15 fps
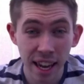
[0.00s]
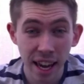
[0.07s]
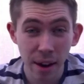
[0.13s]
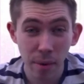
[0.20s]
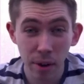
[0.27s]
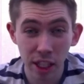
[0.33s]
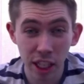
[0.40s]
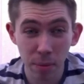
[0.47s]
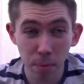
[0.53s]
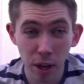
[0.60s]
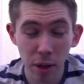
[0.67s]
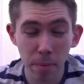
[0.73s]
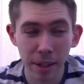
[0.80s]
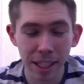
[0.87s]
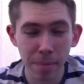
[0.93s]
which is probably
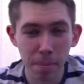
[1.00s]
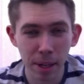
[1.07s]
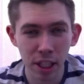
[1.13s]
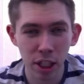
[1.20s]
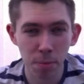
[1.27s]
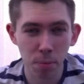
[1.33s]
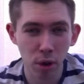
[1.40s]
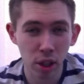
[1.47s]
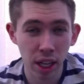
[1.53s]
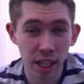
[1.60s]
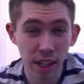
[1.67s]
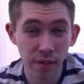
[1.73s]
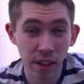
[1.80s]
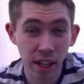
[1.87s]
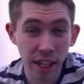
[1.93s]
the most ambitious project
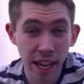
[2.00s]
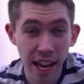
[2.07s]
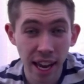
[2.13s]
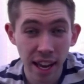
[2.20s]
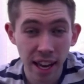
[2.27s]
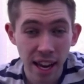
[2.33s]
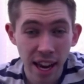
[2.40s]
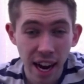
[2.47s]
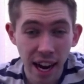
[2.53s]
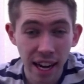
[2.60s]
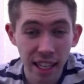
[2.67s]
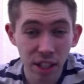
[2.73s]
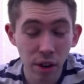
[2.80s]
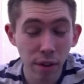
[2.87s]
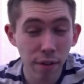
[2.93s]
I've done yet, and
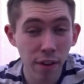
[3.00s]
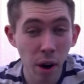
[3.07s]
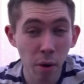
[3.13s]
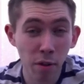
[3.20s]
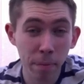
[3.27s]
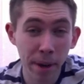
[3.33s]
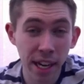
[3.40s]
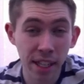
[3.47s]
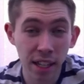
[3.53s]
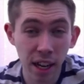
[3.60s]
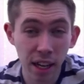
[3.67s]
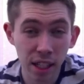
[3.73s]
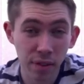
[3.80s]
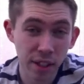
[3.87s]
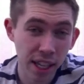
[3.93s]
it's not far off being done,
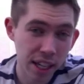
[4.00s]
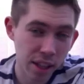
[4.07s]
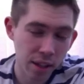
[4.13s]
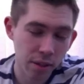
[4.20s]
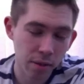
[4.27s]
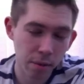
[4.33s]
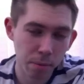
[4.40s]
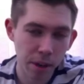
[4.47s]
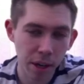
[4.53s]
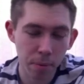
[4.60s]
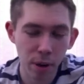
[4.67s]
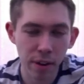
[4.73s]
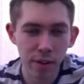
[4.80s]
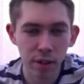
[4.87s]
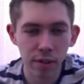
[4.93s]
as I've said in a
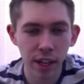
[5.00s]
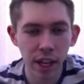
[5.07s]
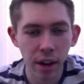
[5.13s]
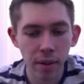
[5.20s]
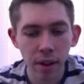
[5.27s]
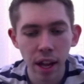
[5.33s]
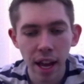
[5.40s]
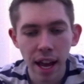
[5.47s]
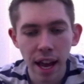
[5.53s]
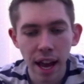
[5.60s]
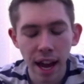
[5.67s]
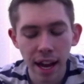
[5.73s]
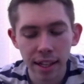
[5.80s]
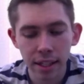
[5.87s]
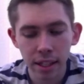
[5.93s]
previous video.
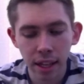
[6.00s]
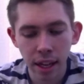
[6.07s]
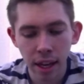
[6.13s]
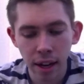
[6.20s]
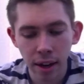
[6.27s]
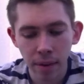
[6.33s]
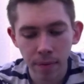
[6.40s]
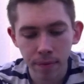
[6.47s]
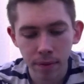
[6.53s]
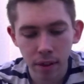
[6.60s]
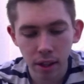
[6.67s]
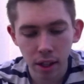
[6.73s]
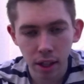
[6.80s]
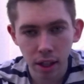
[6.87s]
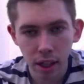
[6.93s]
And
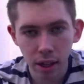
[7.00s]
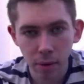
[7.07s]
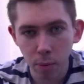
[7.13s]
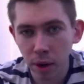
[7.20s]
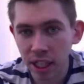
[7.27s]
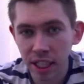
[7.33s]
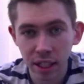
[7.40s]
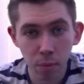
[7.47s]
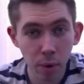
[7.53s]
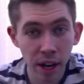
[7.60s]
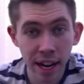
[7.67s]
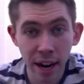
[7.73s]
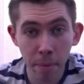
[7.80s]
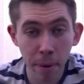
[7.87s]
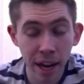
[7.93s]
we're
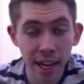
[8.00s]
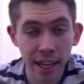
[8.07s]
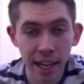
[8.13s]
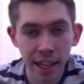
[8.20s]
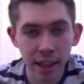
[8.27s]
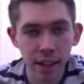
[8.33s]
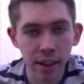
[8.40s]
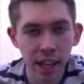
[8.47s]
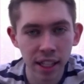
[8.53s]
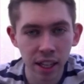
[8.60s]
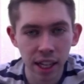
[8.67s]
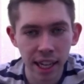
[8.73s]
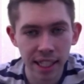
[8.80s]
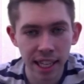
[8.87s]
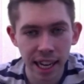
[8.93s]
now panicking that that's going to
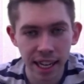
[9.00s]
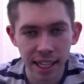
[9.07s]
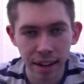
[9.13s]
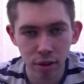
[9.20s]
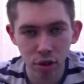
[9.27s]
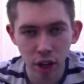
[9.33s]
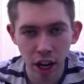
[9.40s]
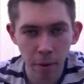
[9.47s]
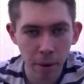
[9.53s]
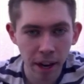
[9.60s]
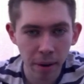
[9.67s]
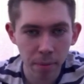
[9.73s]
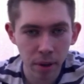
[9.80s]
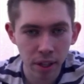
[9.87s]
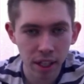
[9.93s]
get taken down straight away
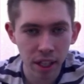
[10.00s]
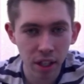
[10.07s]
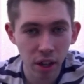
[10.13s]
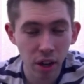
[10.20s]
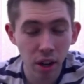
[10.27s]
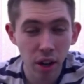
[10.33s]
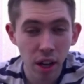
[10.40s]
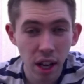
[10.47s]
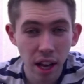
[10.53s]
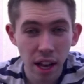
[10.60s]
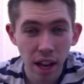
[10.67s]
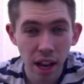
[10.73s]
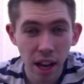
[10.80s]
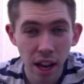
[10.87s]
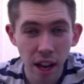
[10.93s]
because it's got
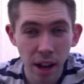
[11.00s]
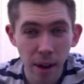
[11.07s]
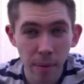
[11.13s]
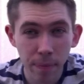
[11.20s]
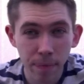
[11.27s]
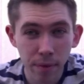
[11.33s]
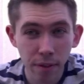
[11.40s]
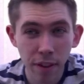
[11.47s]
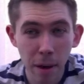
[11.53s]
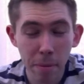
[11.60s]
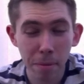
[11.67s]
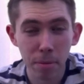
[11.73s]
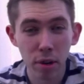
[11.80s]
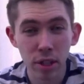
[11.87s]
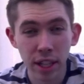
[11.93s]
a fair bit
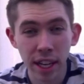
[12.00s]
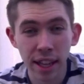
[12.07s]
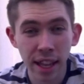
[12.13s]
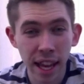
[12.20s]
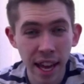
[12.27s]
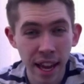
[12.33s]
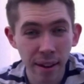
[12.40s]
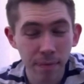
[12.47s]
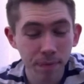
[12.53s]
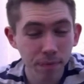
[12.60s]
of music in there,